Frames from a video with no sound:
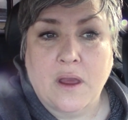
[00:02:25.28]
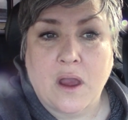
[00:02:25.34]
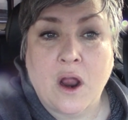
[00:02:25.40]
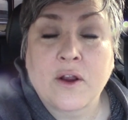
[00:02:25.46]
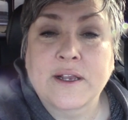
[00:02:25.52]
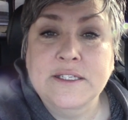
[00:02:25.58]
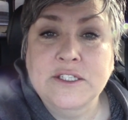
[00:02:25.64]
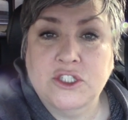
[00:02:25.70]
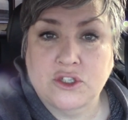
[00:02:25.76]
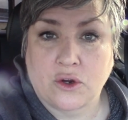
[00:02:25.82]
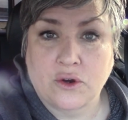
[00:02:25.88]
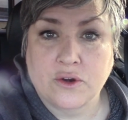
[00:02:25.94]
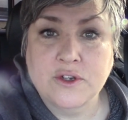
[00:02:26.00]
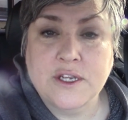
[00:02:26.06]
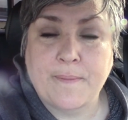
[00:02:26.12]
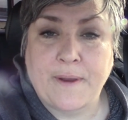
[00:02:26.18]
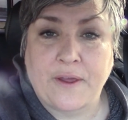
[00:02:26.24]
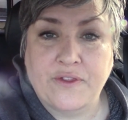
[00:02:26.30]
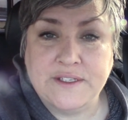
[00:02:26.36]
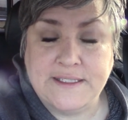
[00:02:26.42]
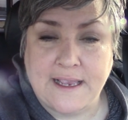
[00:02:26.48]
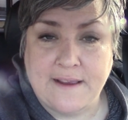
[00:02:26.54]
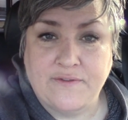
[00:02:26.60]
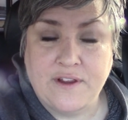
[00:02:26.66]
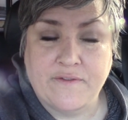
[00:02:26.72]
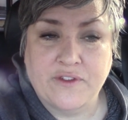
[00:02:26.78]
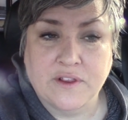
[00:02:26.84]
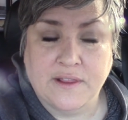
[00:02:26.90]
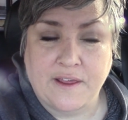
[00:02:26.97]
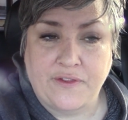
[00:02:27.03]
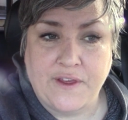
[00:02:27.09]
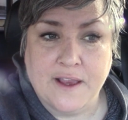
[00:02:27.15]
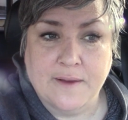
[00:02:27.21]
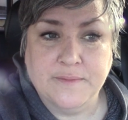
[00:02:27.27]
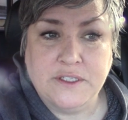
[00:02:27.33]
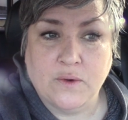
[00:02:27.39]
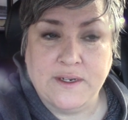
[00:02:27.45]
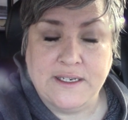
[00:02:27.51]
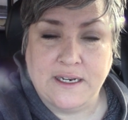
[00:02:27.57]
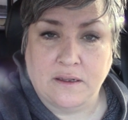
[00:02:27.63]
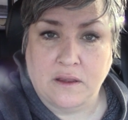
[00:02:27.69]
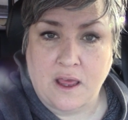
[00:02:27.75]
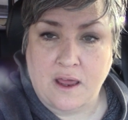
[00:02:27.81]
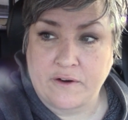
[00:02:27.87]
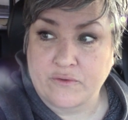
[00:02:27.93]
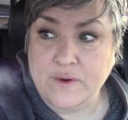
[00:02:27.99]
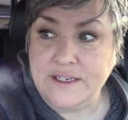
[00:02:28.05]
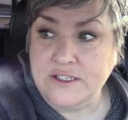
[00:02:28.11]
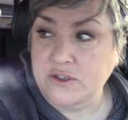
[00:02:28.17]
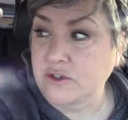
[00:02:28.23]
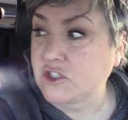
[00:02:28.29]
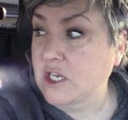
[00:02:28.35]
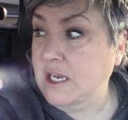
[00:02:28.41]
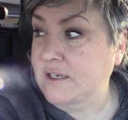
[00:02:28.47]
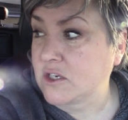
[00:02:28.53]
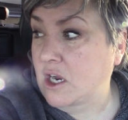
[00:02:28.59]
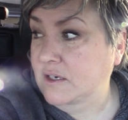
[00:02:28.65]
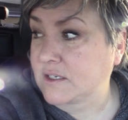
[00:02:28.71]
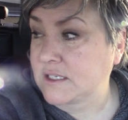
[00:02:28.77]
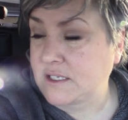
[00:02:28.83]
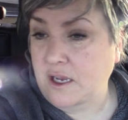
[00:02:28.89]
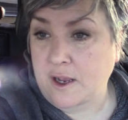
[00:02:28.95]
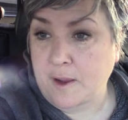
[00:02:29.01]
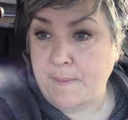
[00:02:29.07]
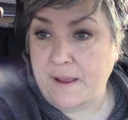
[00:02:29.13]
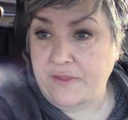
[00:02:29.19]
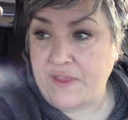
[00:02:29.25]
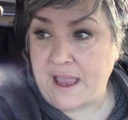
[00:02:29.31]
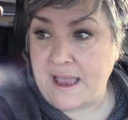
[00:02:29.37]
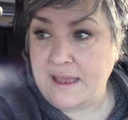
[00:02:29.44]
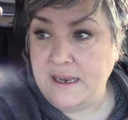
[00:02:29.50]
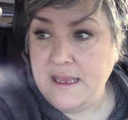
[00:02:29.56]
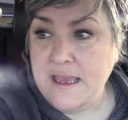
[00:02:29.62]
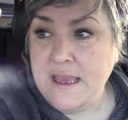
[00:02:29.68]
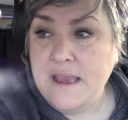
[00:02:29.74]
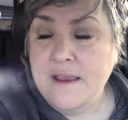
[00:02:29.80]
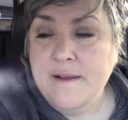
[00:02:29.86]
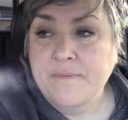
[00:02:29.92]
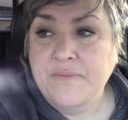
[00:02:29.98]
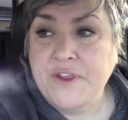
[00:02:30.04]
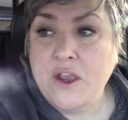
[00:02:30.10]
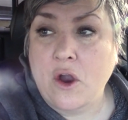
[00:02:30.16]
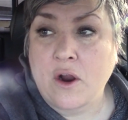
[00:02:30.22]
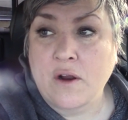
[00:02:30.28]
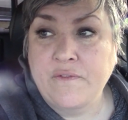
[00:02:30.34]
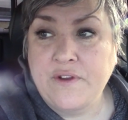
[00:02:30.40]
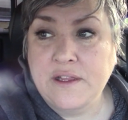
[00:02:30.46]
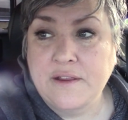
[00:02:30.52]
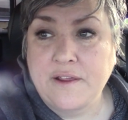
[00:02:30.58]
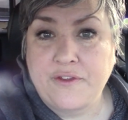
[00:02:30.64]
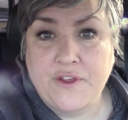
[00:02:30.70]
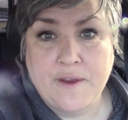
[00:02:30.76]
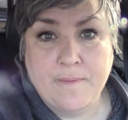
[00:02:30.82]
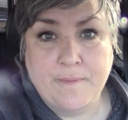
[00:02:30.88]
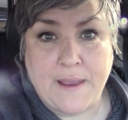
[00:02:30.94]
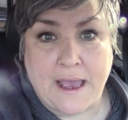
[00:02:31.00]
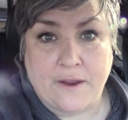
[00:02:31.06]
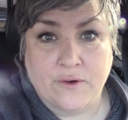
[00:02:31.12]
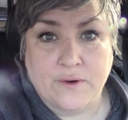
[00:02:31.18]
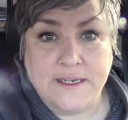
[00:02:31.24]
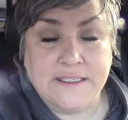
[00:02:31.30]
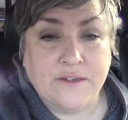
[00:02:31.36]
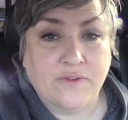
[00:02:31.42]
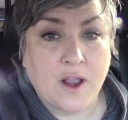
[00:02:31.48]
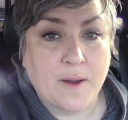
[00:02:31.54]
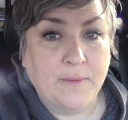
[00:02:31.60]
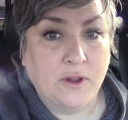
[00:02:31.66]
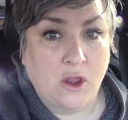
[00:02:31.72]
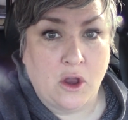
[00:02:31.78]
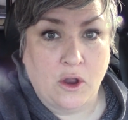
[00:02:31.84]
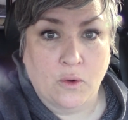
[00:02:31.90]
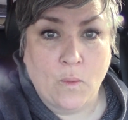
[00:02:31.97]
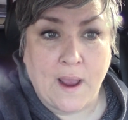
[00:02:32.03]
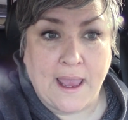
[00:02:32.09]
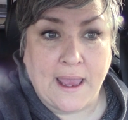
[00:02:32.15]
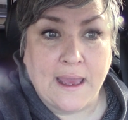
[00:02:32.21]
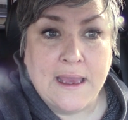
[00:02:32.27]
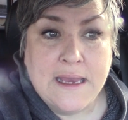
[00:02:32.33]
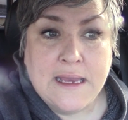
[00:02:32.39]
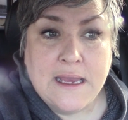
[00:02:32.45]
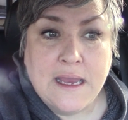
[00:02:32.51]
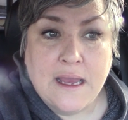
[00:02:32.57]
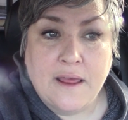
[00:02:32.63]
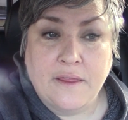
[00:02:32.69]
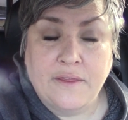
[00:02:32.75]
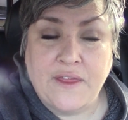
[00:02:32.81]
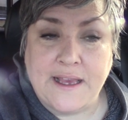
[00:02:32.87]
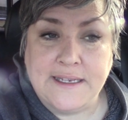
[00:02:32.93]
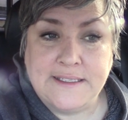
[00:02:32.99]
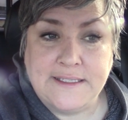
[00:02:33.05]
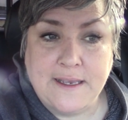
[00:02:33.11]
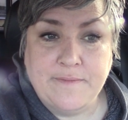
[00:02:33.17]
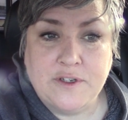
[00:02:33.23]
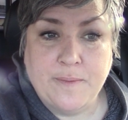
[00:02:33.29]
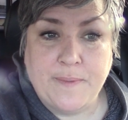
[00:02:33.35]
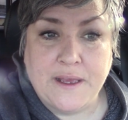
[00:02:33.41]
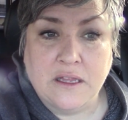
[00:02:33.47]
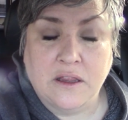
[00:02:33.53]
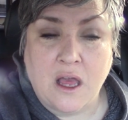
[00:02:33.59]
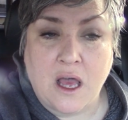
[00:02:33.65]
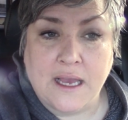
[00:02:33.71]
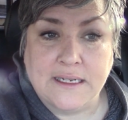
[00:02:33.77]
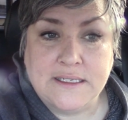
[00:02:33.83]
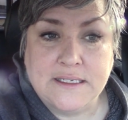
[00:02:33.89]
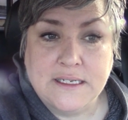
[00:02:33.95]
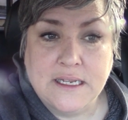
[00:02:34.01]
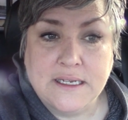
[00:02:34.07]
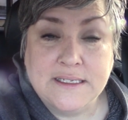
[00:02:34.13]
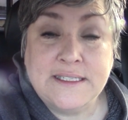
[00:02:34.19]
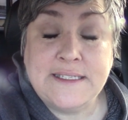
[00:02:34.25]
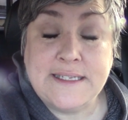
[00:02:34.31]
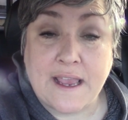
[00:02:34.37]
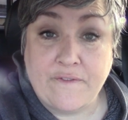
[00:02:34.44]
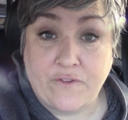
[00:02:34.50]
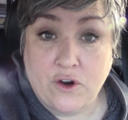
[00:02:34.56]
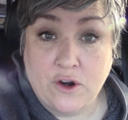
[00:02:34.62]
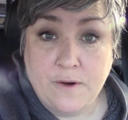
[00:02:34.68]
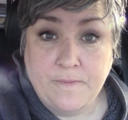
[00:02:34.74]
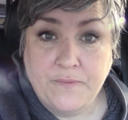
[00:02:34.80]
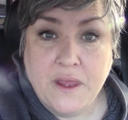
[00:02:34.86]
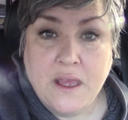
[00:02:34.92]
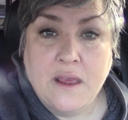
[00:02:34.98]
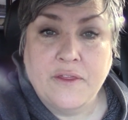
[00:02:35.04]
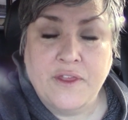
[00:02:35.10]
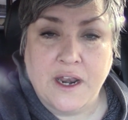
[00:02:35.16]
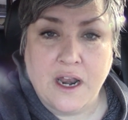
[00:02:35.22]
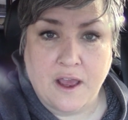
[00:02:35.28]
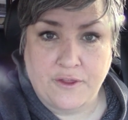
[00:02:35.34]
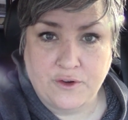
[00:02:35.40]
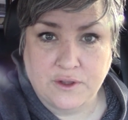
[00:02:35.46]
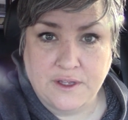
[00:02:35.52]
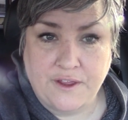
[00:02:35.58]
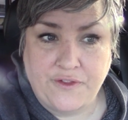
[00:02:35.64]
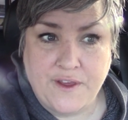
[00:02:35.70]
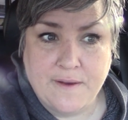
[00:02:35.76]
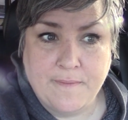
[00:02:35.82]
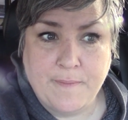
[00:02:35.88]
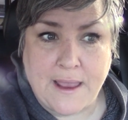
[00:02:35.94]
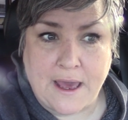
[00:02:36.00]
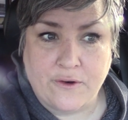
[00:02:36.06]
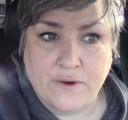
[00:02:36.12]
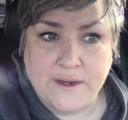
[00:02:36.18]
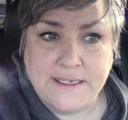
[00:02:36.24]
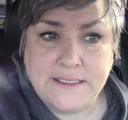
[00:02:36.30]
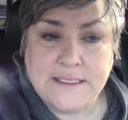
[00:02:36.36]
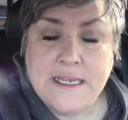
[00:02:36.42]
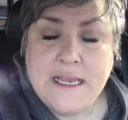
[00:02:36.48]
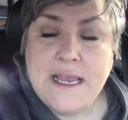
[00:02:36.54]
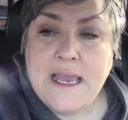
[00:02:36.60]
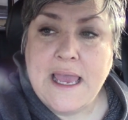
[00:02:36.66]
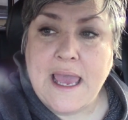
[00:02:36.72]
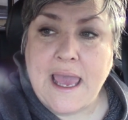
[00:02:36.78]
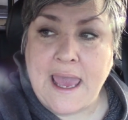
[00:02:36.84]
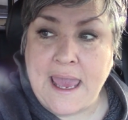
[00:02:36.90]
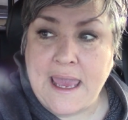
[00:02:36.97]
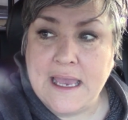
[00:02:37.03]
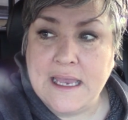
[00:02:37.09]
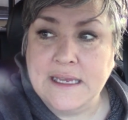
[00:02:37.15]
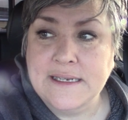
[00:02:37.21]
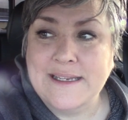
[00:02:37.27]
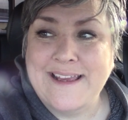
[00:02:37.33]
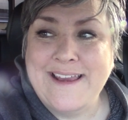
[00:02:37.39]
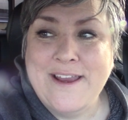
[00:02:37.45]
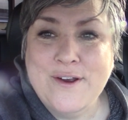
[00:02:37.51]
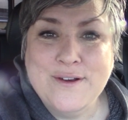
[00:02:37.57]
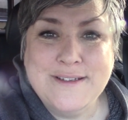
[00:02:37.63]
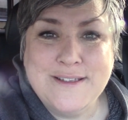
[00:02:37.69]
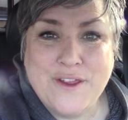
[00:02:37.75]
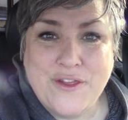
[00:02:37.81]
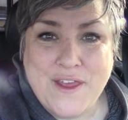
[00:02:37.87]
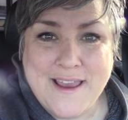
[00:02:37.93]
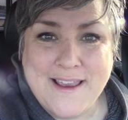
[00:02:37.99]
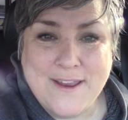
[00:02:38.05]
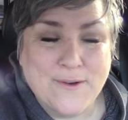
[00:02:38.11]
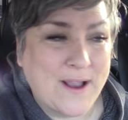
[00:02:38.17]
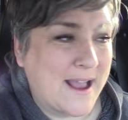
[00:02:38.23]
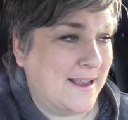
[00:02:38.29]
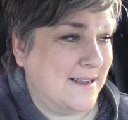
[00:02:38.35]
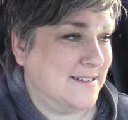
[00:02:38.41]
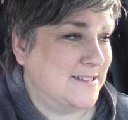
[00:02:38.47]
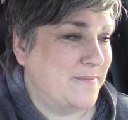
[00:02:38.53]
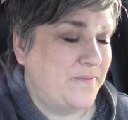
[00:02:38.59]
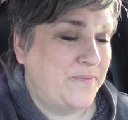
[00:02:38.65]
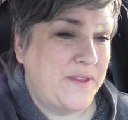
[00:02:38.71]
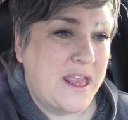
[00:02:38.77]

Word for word: are concerned about the safety of the lithium, so I did a lot of research. I talked to Doug about that. The RV lithium batteries have come a long way. They seem to be a lot safer than other lithium batteries. And here's the thing, you guys.